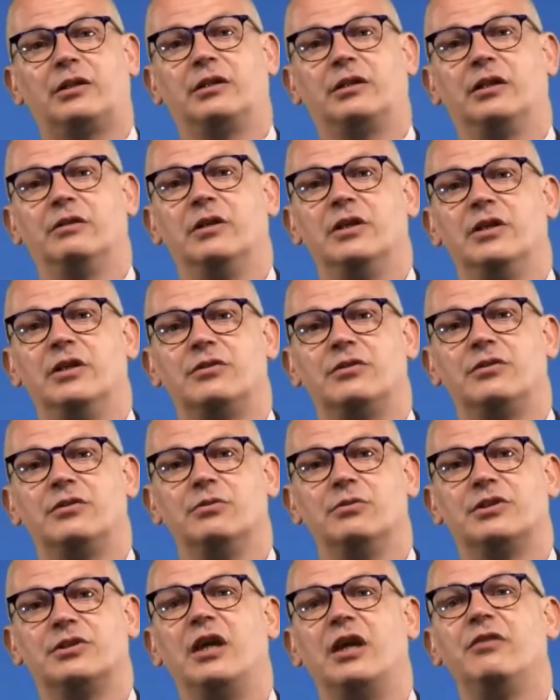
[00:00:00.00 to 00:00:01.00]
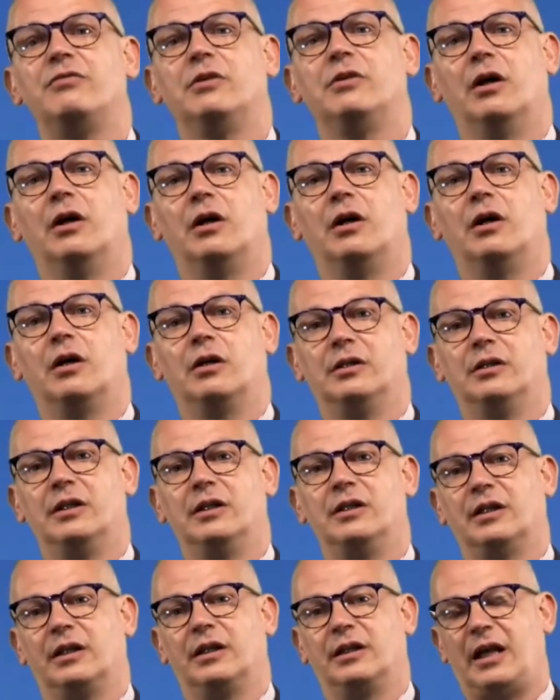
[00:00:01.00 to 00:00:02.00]
is to safeguard the
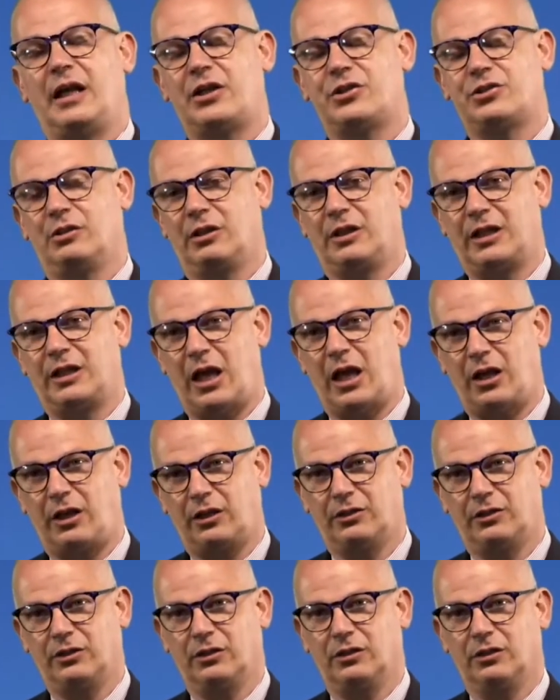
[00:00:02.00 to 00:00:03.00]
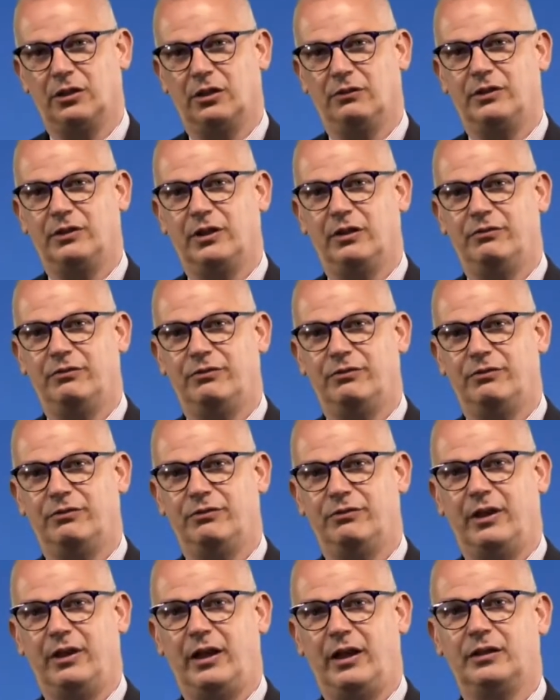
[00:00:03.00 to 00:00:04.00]
international character of the
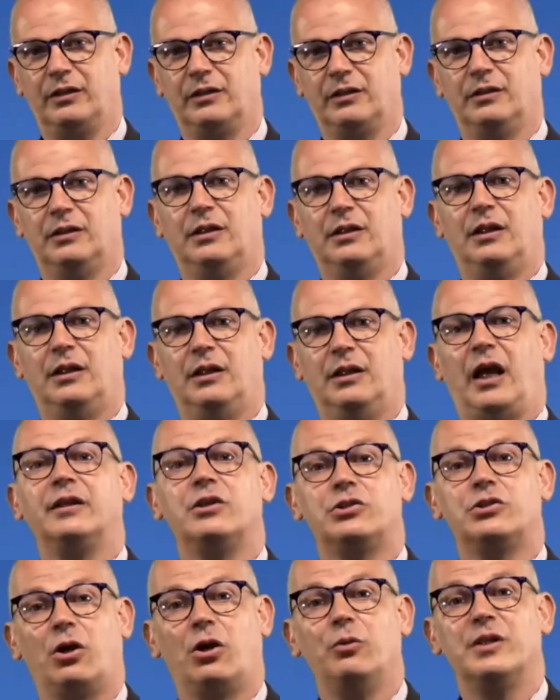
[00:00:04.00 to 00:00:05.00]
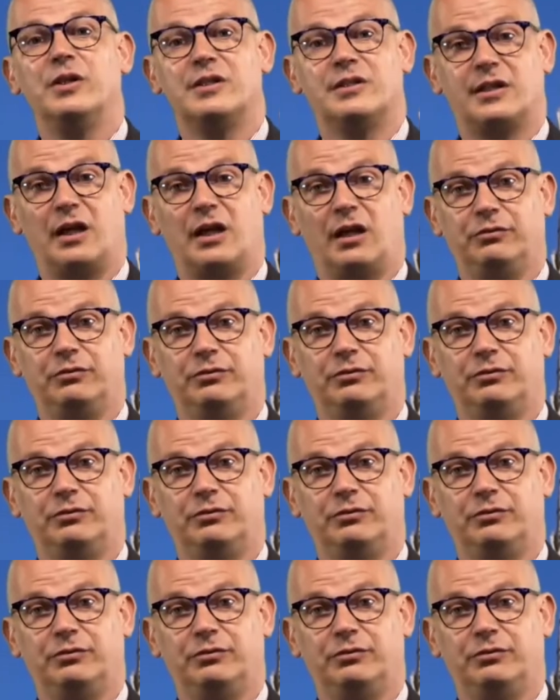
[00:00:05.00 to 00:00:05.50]
event and the show itself,